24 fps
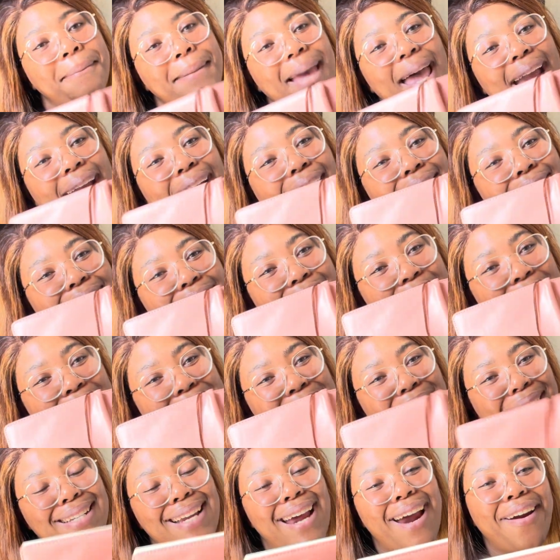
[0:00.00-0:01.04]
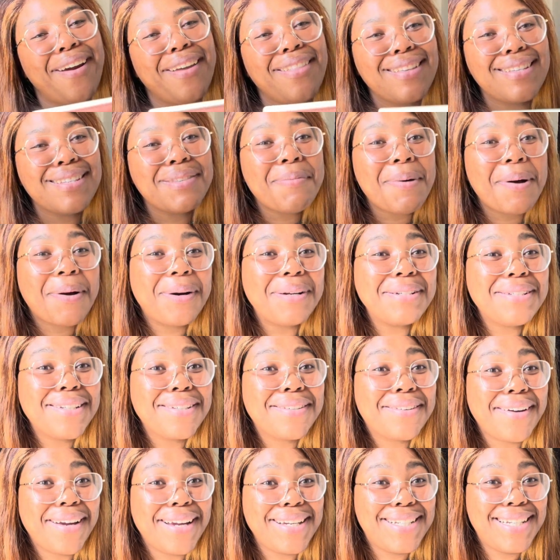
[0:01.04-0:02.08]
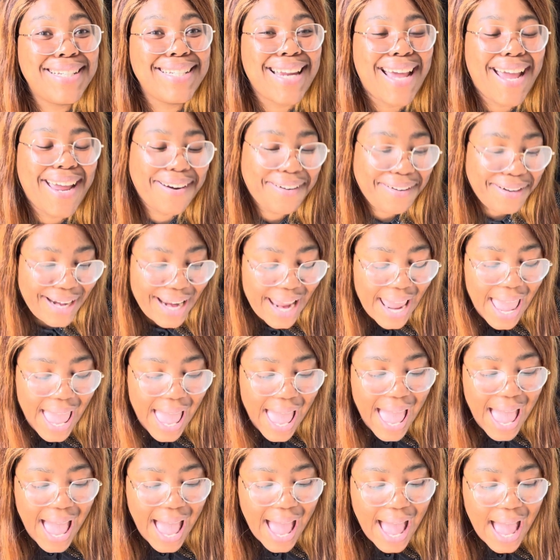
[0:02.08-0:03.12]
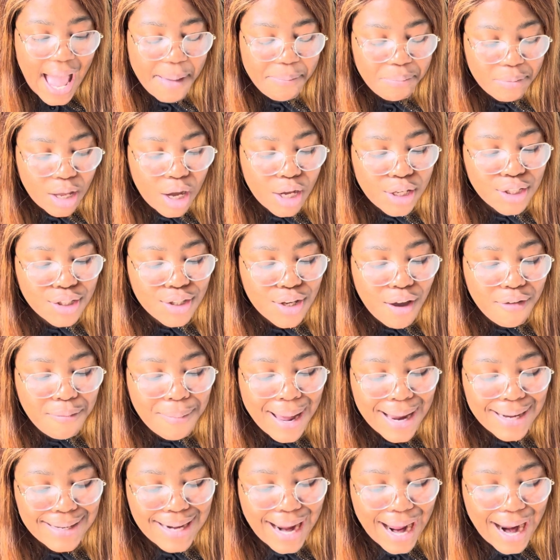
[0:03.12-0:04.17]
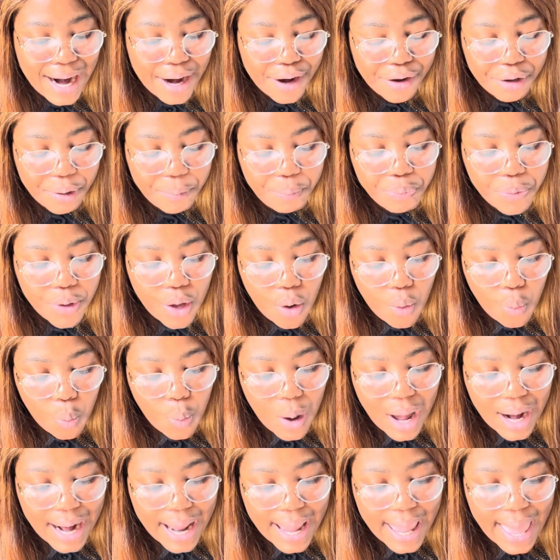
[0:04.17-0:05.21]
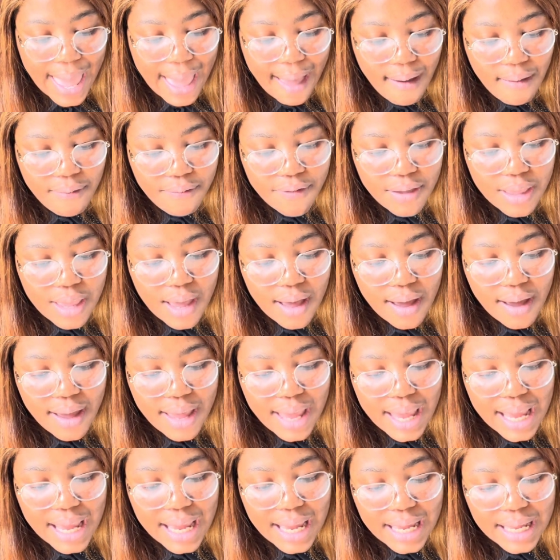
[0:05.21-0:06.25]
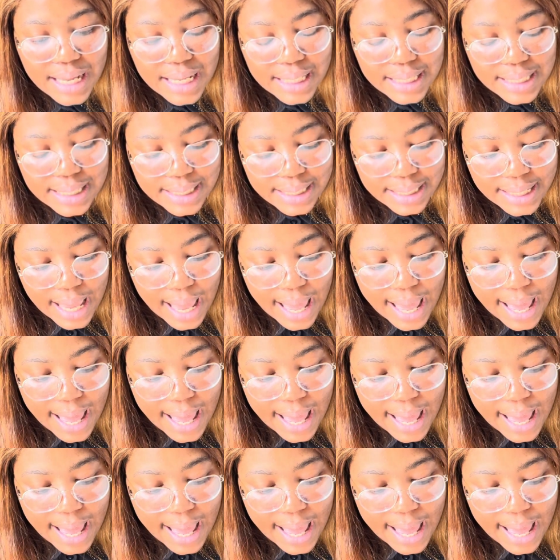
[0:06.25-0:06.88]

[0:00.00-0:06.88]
courtesy of my diary, this is my content creation diary. Courtesy of my diary, what I have here is